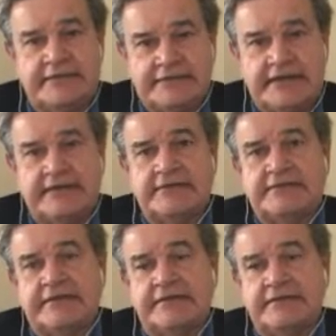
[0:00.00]

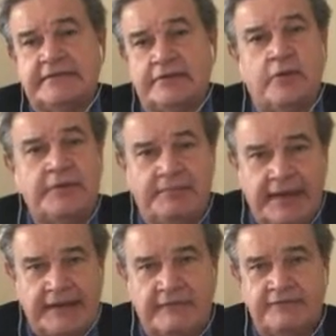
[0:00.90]
discussed and going
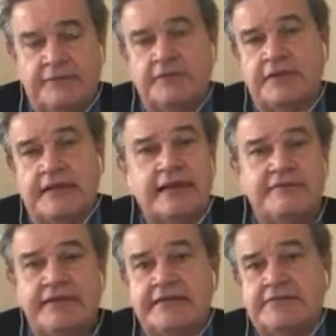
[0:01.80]
back and forth. A lot
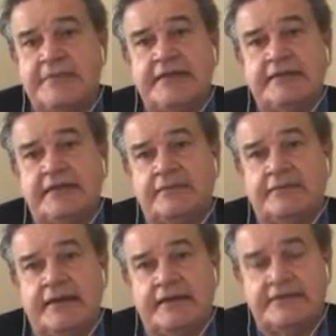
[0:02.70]
of it is being done
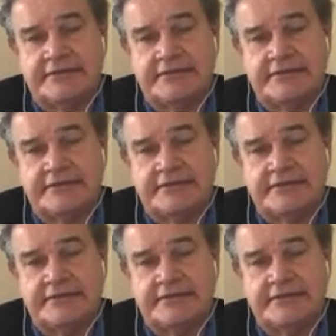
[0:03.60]
by the